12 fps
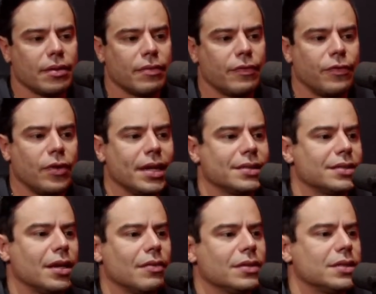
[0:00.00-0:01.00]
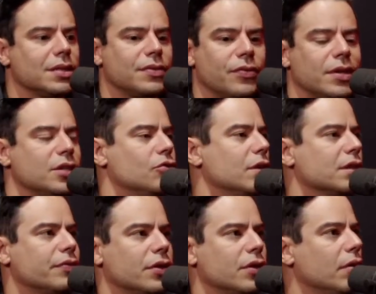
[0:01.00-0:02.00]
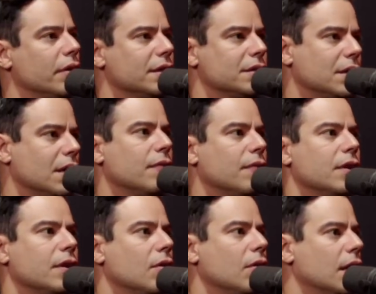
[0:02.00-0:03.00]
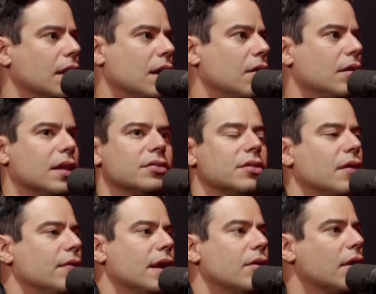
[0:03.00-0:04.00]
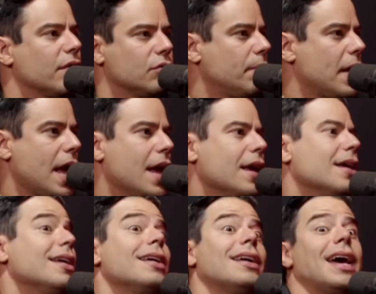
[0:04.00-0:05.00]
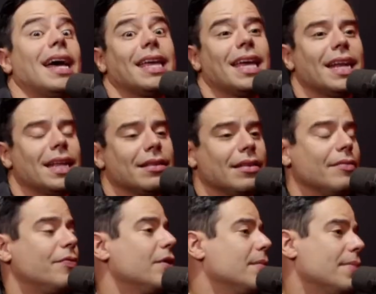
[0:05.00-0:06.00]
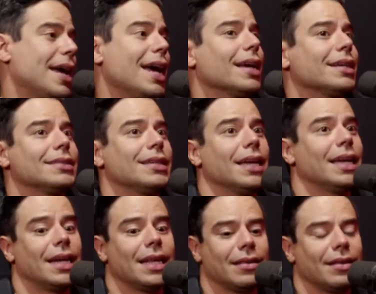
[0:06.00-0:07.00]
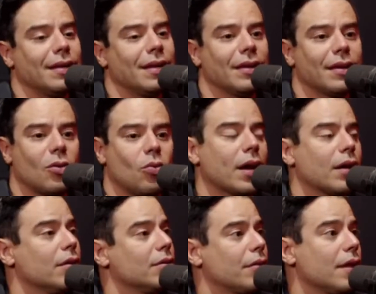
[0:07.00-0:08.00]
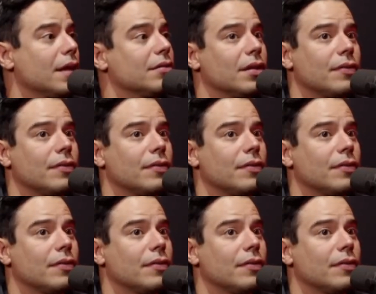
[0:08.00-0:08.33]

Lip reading: free services, free drinks, free all that stuff. Like all that stuff that I don't have to pay. I get in the free bags. I get in the quicker things.